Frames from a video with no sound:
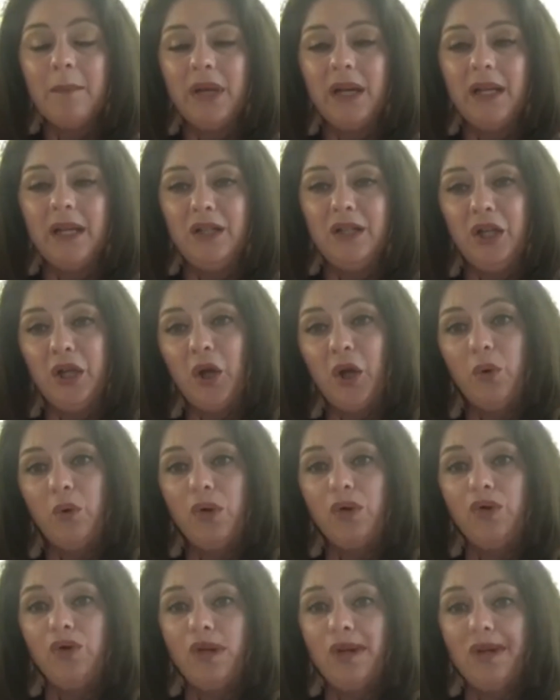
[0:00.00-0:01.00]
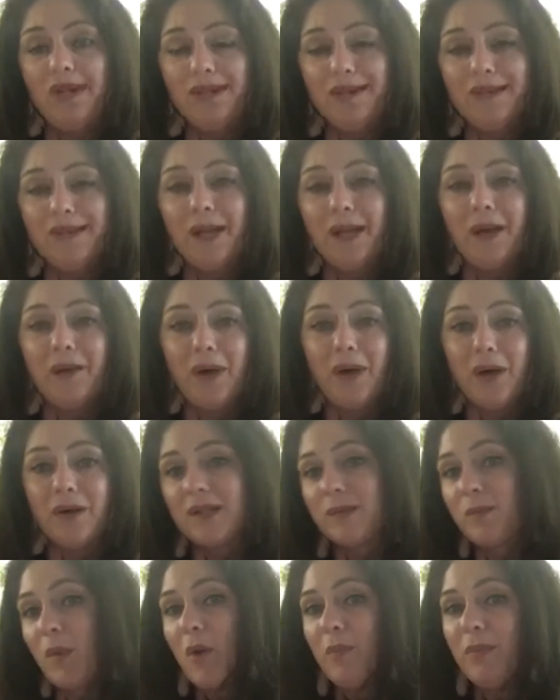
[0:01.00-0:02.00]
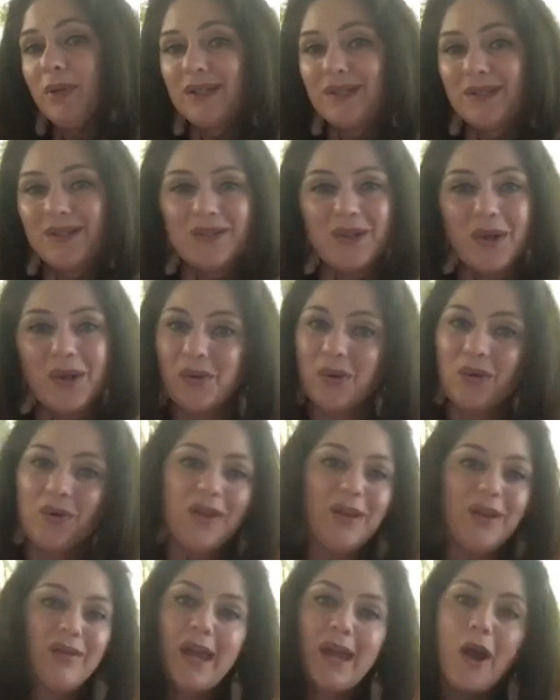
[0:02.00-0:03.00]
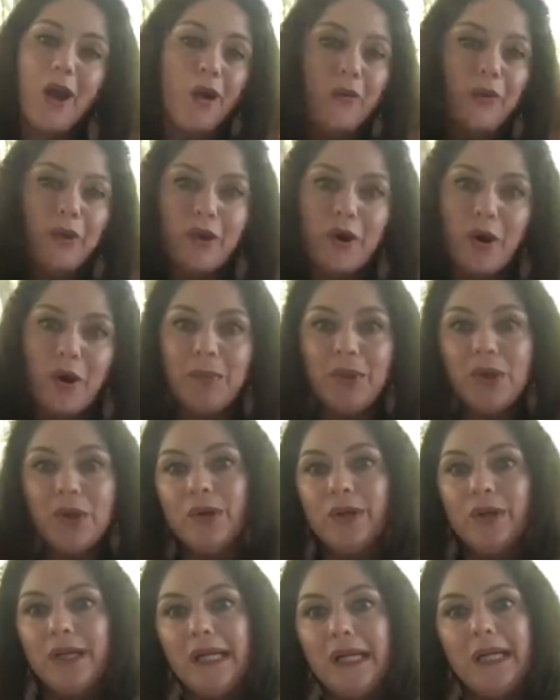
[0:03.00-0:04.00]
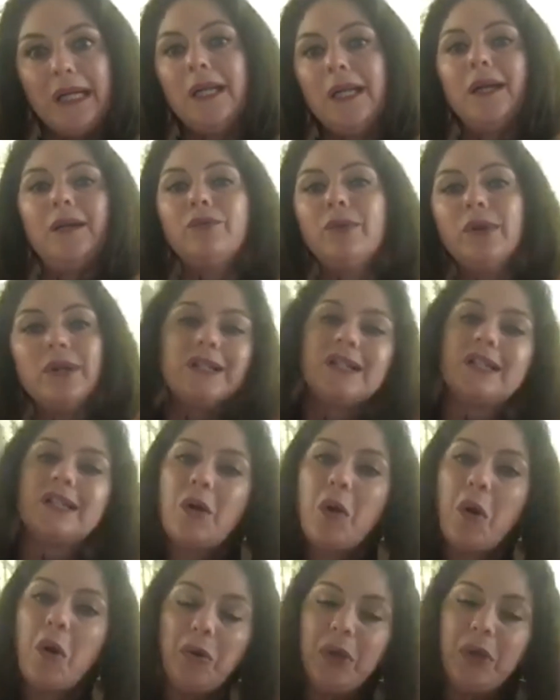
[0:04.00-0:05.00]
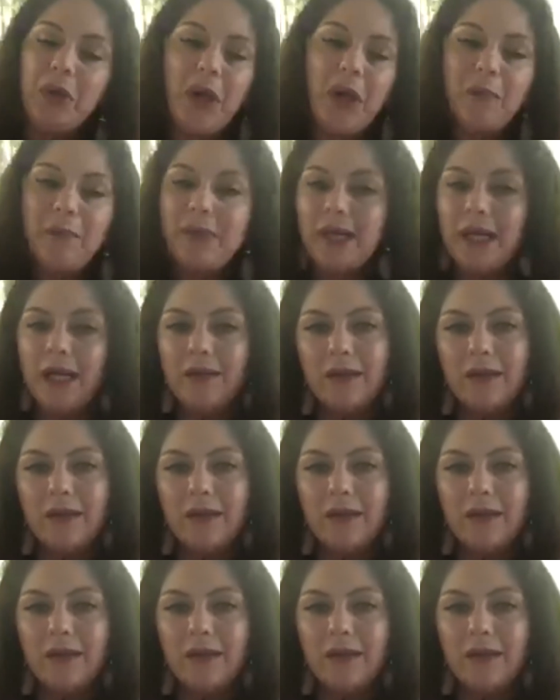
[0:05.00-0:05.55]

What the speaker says: But, if it is a small business owner that they own their own building and a real estate holding company,